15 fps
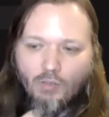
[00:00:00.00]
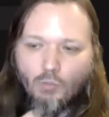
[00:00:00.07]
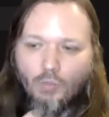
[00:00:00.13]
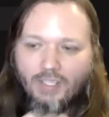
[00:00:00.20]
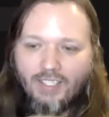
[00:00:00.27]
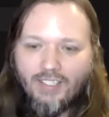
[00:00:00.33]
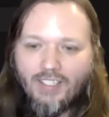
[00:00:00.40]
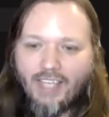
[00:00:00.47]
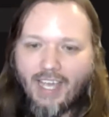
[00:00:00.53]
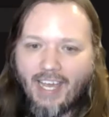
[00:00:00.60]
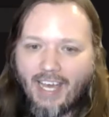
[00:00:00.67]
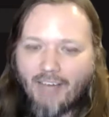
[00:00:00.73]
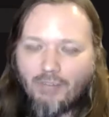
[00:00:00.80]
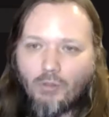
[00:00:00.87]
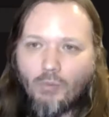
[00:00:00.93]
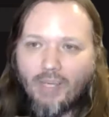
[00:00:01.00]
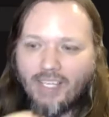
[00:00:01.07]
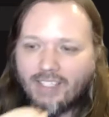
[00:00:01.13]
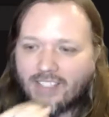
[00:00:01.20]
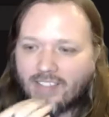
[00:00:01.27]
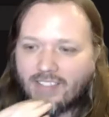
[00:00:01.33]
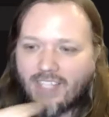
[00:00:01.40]
we didn't have a way
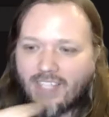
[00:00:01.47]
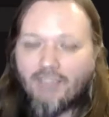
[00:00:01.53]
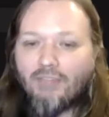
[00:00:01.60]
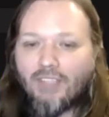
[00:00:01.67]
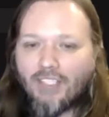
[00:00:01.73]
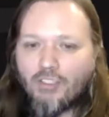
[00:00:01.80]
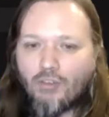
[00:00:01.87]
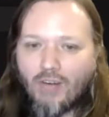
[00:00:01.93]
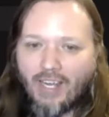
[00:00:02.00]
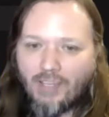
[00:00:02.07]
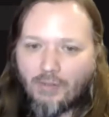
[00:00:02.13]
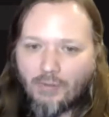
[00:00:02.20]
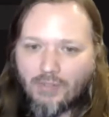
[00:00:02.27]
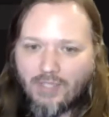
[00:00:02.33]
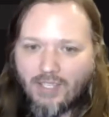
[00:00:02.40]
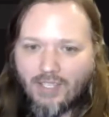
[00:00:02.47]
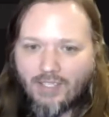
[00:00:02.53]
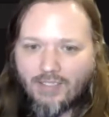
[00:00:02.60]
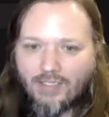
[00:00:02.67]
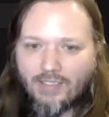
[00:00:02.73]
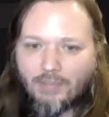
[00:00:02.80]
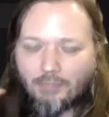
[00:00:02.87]
to safely try those
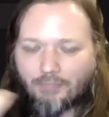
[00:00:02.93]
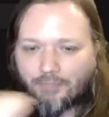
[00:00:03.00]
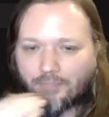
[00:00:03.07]
things.